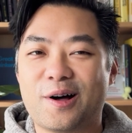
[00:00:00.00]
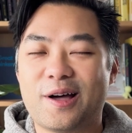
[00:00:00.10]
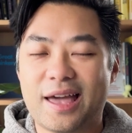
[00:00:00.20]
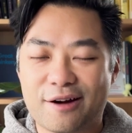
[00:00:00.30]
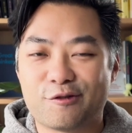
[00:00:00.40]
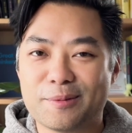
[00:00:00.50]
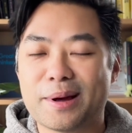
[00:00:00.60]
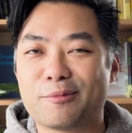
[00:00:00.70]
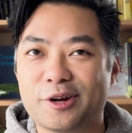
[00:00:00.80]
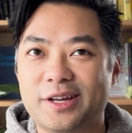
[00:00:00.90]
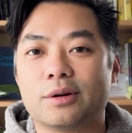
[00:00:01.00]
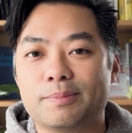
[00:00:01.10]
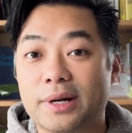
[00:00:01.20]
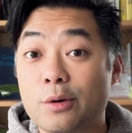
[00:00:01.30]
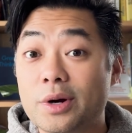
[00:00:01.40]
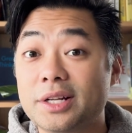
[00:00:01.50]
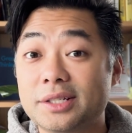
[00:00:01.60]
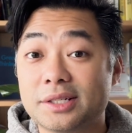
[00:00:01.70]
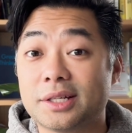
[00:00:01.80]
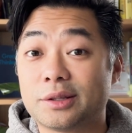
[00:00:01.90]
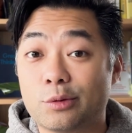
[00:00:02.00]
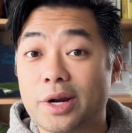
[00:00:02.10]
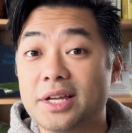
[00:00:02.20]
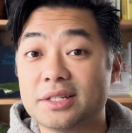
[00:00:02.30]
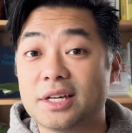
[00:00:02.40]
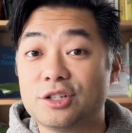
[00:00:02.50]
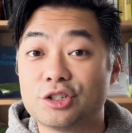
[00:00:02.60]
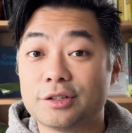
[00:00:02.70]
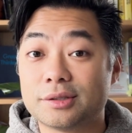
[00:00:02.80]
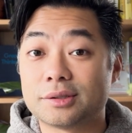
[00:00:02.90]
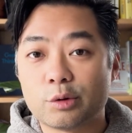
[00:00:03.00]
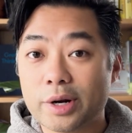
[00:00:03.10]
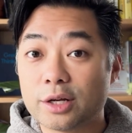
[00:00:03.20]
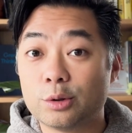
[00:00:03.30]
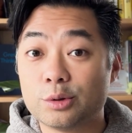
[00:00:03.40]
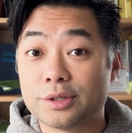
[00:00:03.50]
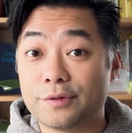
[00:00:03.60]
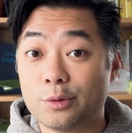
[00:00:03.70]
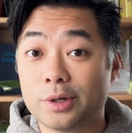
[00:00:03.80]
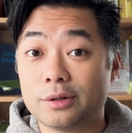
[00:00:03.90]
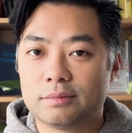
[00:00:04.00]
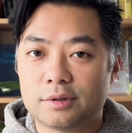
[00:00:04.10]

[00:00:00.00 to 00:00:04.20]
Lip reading: every memory, but I wanted to set the right intentions, the right goals, if you will.